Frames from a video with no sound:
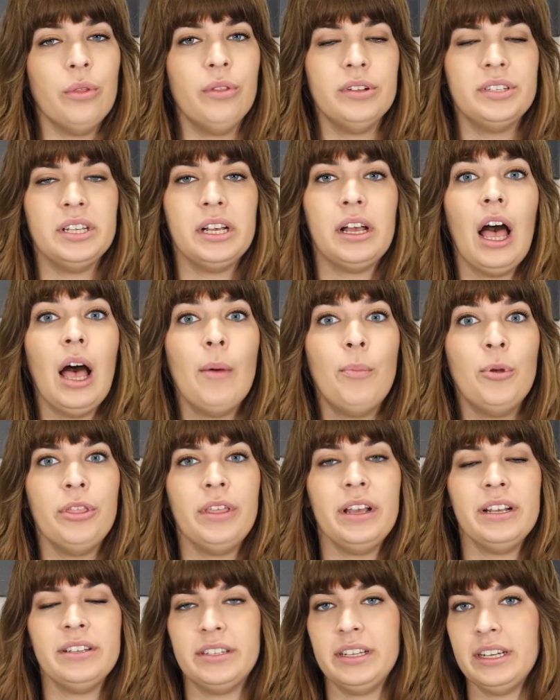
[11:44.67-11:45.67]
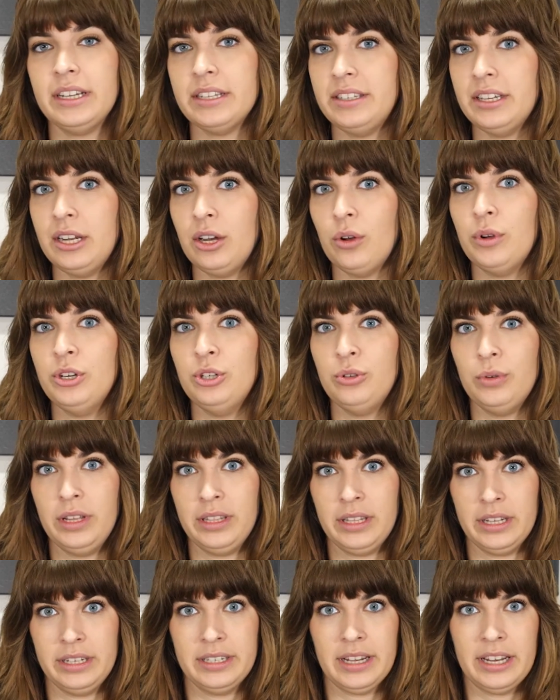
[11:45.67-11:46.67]
there's a couple things to consider when
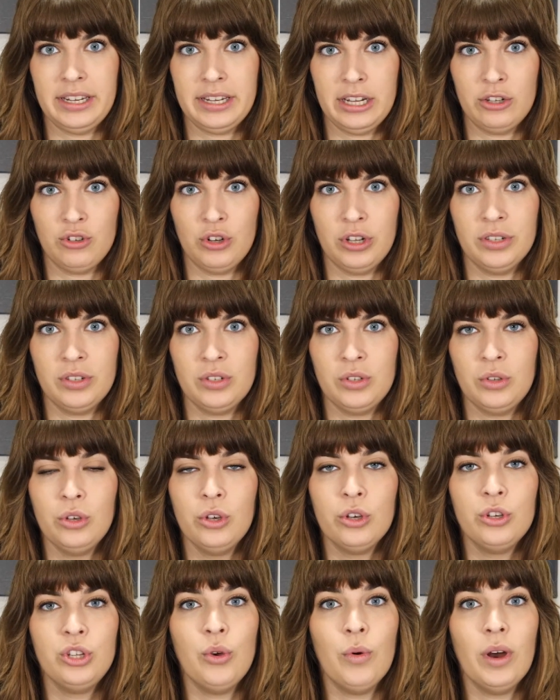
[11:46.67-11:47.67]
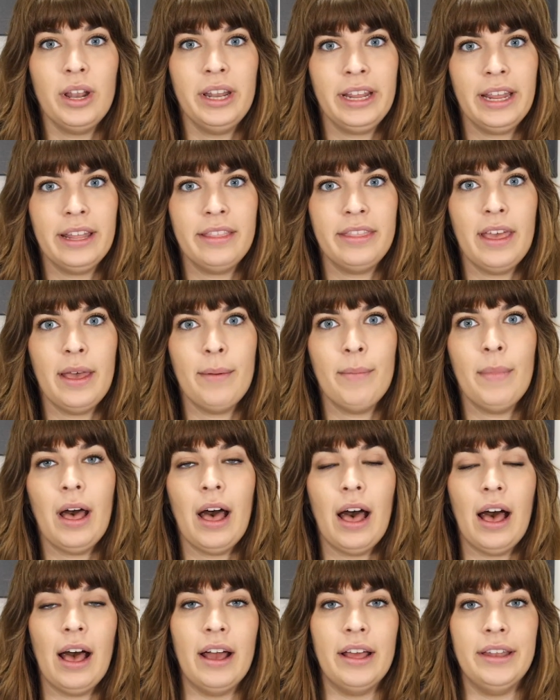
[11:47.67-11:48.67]
doing these citations. You want to get them
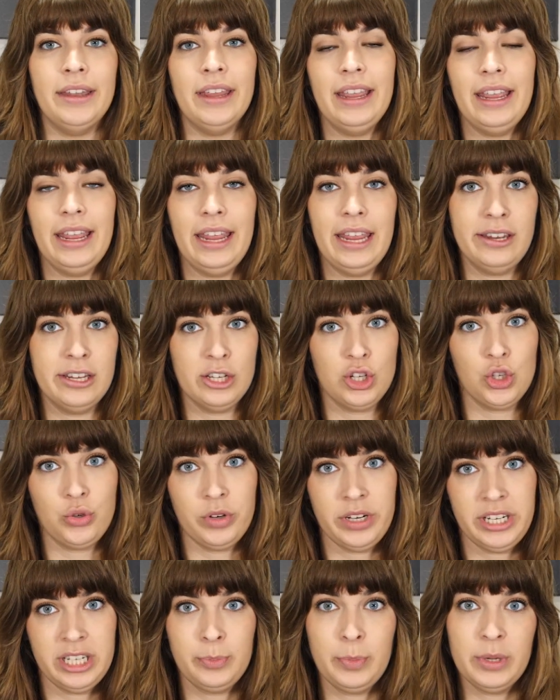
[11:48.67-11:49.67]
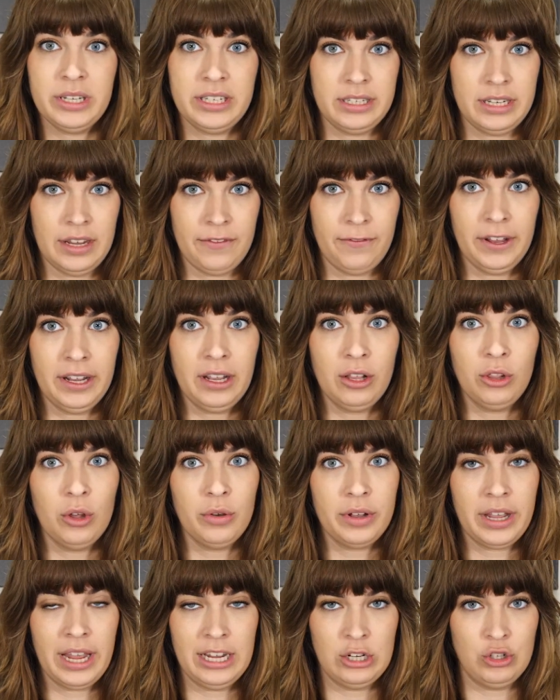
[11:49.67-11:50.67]
on industry-specific
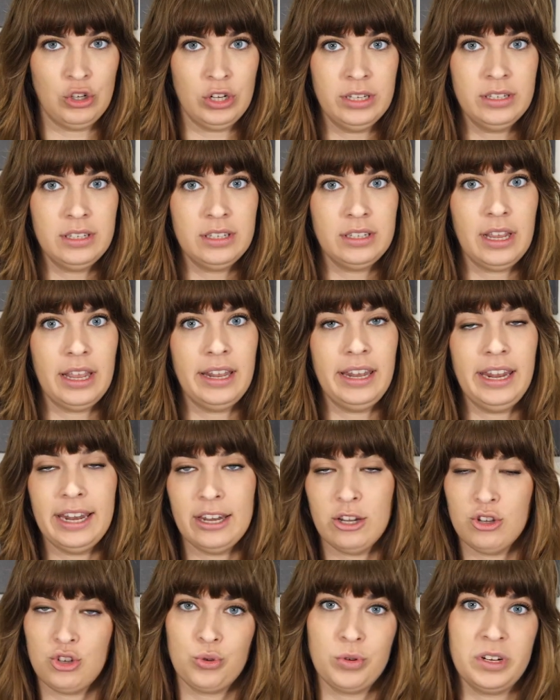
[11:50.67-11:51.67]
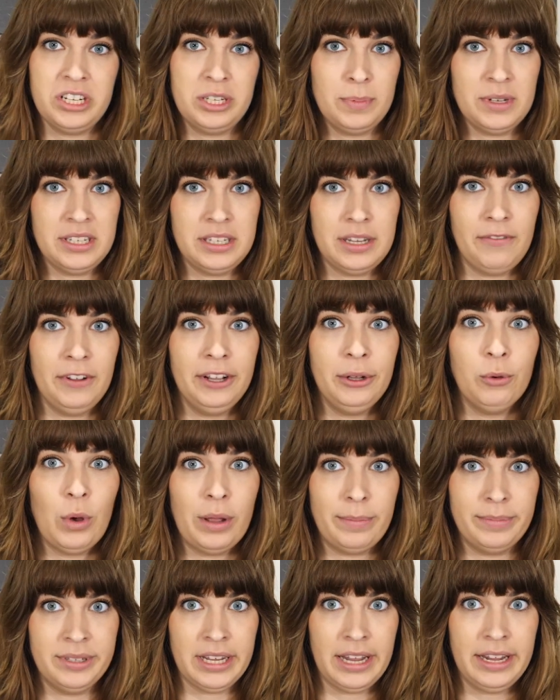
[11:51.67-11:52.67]
locations and industry-specific
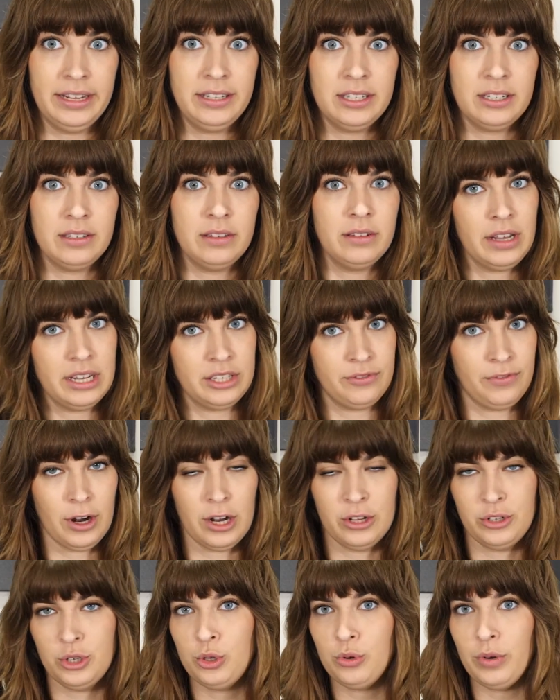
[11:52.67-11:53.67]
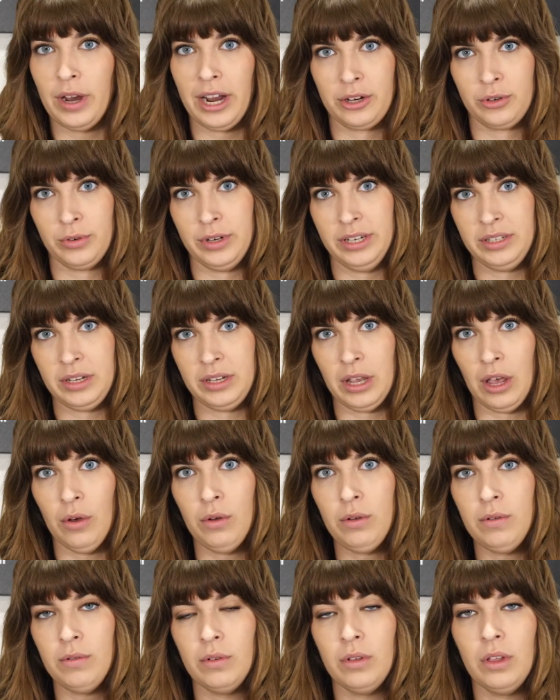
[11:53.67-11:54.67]
websites as far as your directories go.
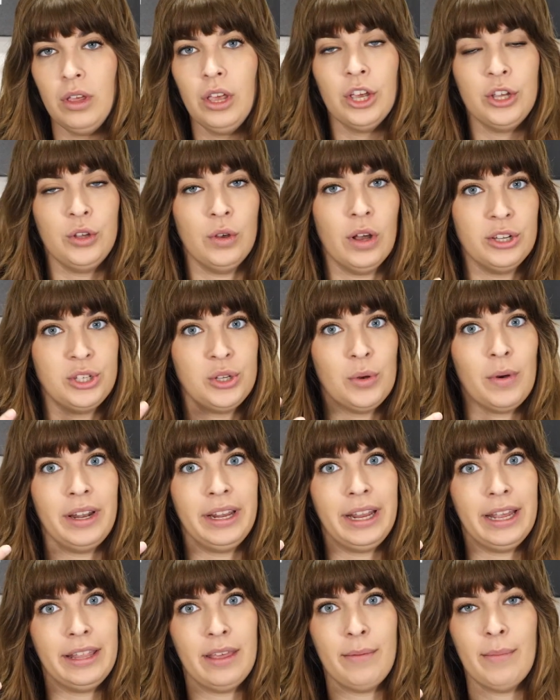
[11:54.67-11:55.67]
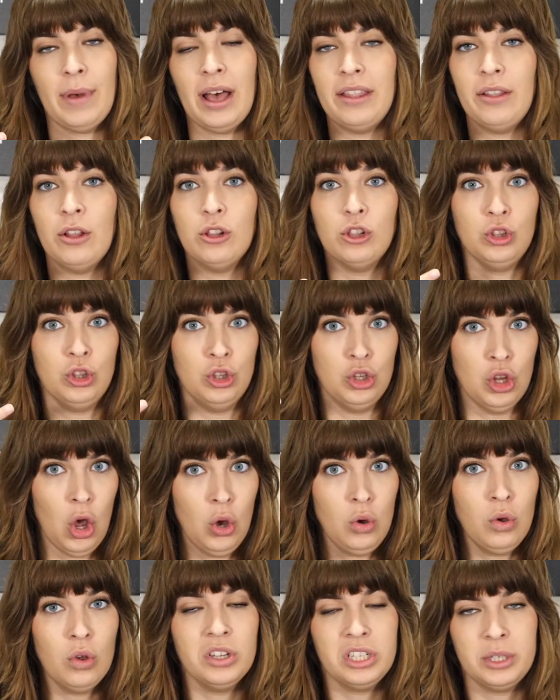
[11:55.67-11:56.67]
You also want to get them on
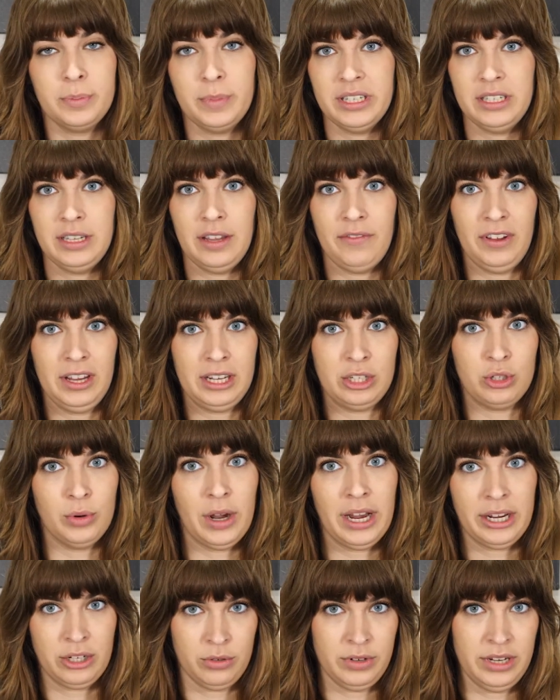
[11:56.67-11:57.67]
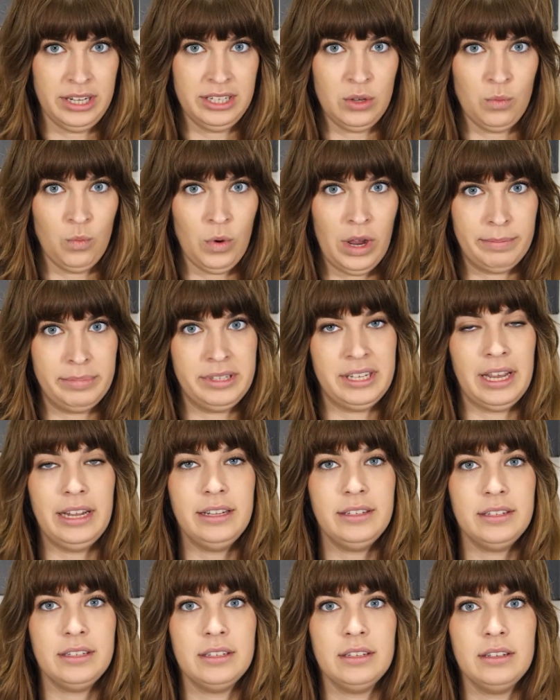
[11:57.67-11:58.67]
local-specific directories and
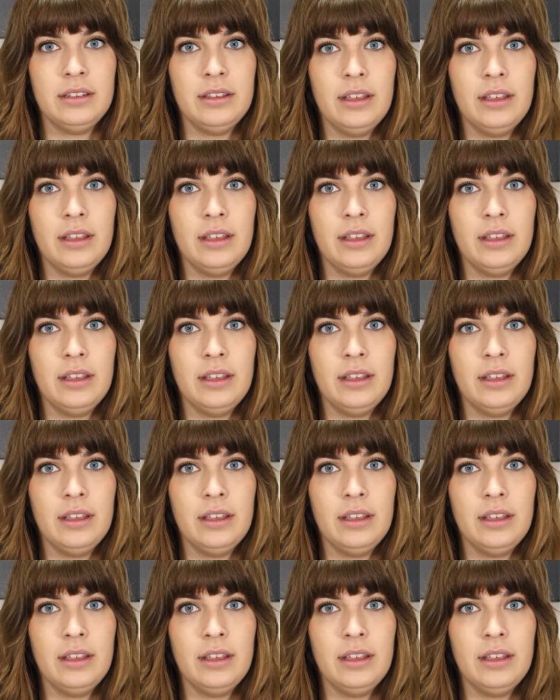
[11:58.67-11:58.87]
websites.